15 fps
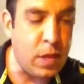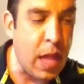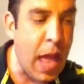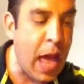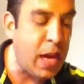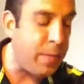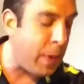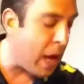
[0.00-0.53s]

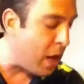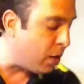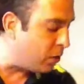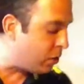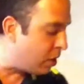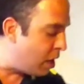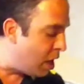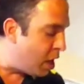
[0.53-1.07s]
at
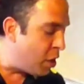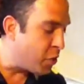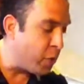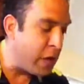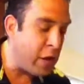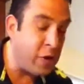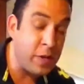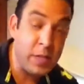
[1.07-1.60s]
about
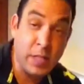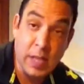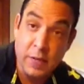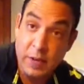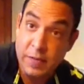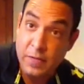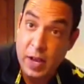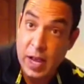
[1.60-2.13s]

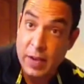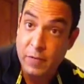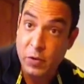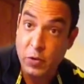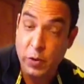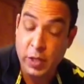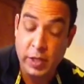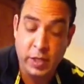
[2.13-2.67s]
375
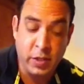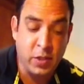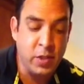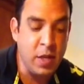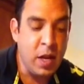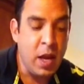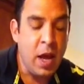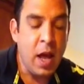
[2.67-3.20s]

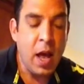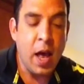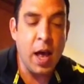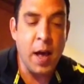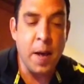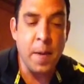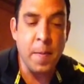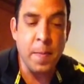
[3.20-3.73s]
degrees
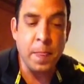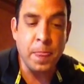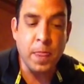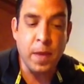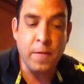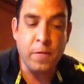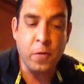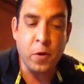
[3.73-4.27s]

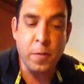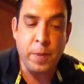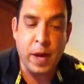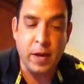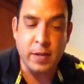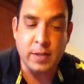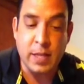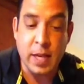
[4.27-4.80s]
for
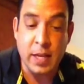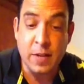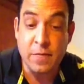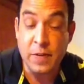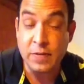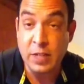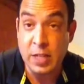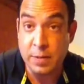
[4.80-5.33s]
about 10 to
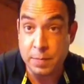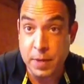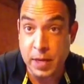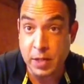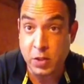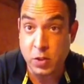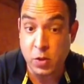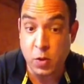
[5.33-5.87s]
15
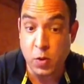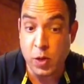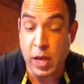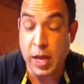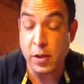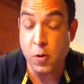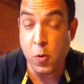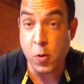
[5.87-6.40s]
minutes,
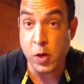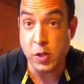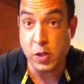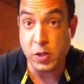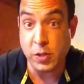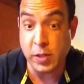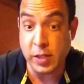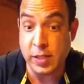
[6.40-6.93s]
okay, or
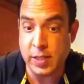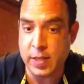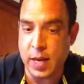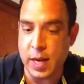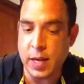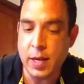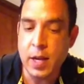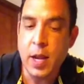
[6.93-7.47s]
until it's
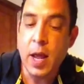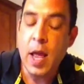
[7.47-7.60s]
done.